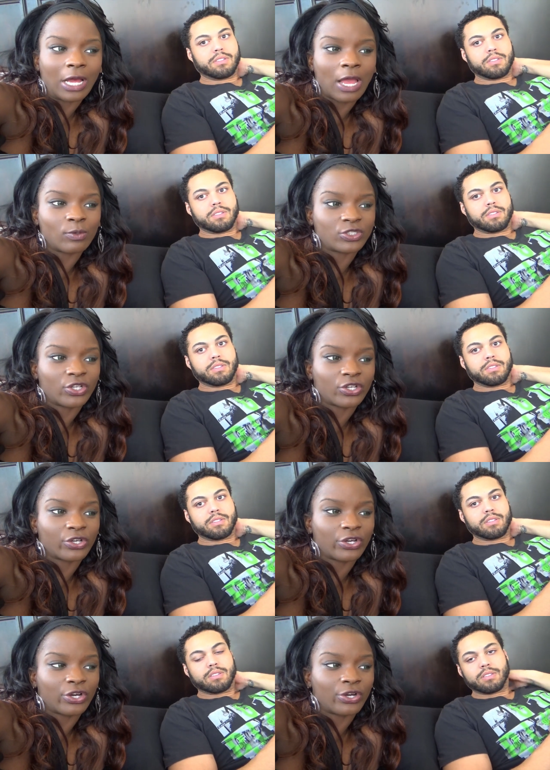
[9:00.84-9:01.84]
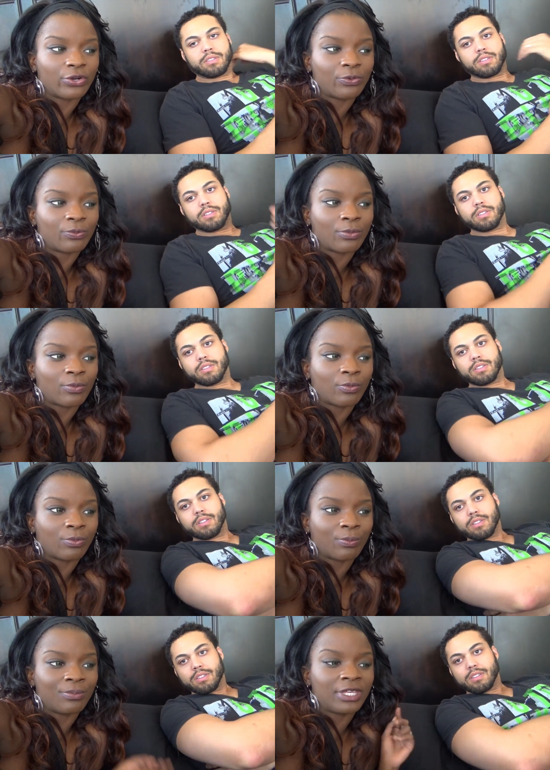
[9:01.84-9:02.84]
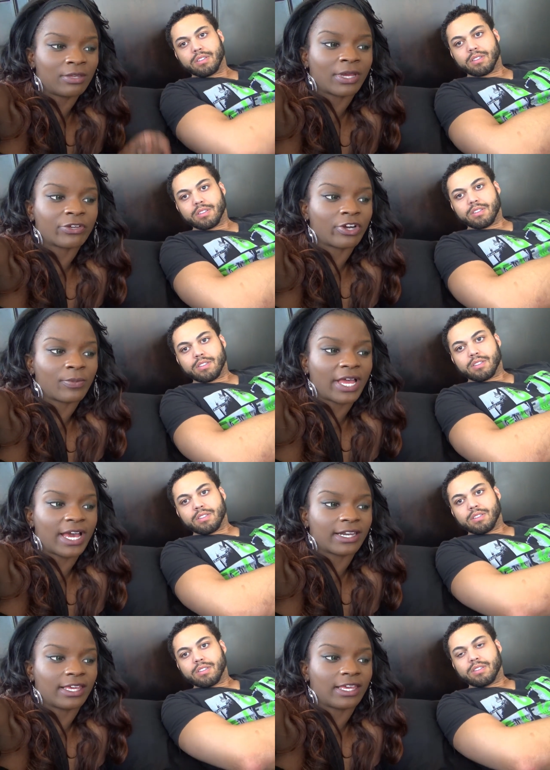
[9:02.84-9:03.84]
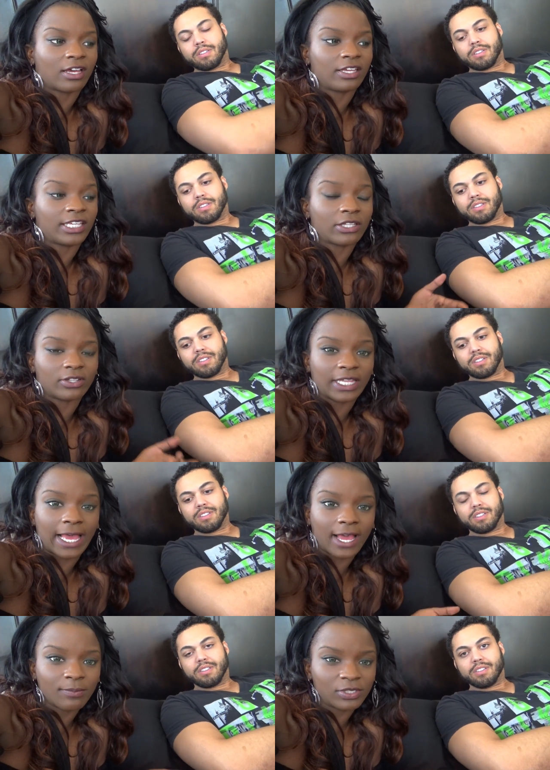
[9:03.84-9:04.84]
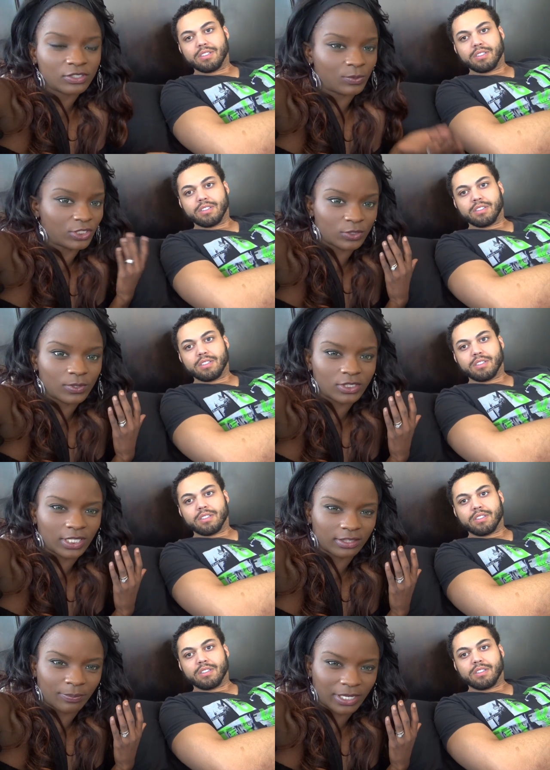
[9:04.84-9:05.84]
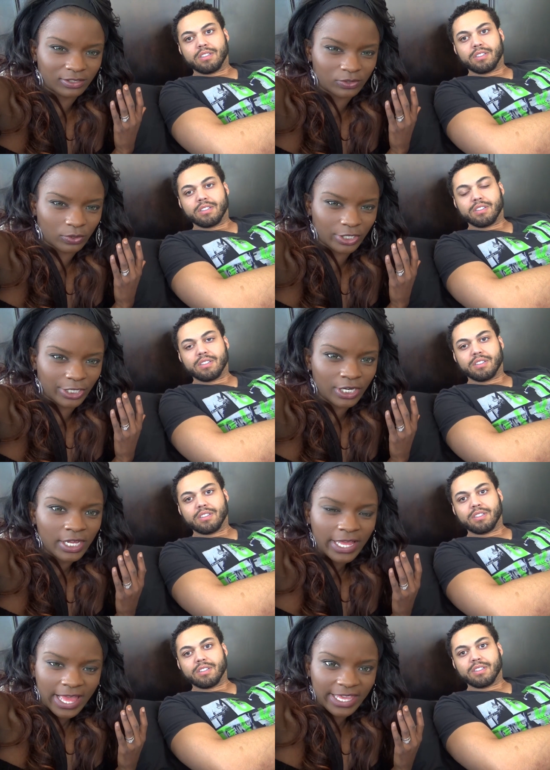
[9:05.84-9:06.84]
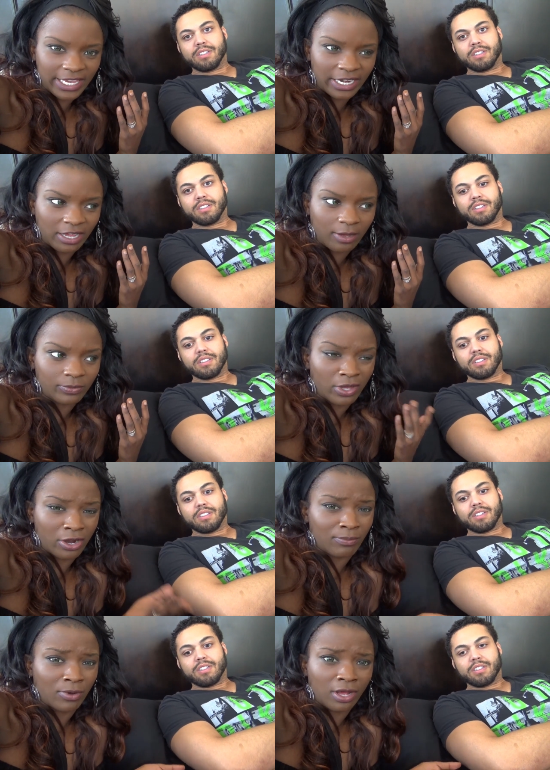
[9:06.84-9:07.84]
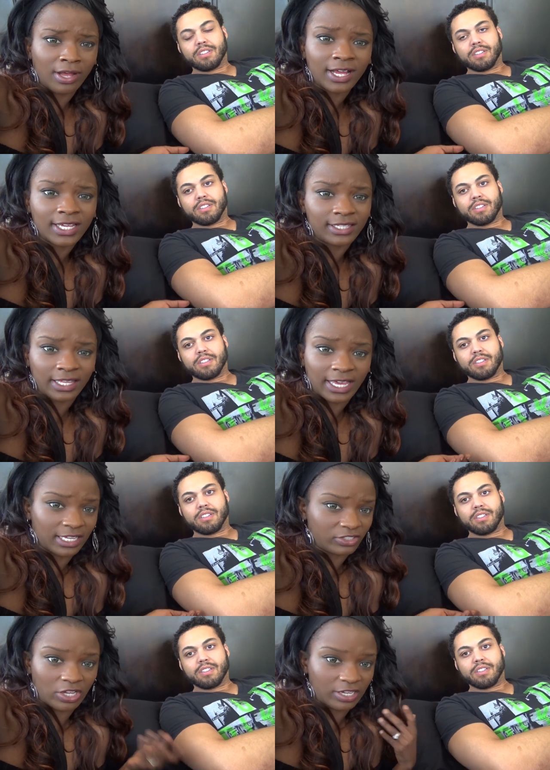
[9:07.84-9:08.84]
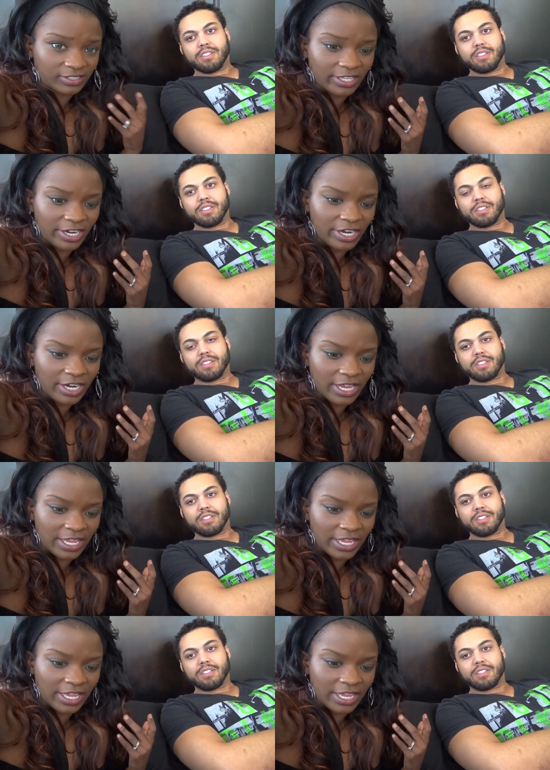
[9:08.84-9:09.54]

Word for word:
Speaker 1: I was younger, me and my grandma had a uh, yellow lab and we just went to like the pet store in um, our mall and they had dogs there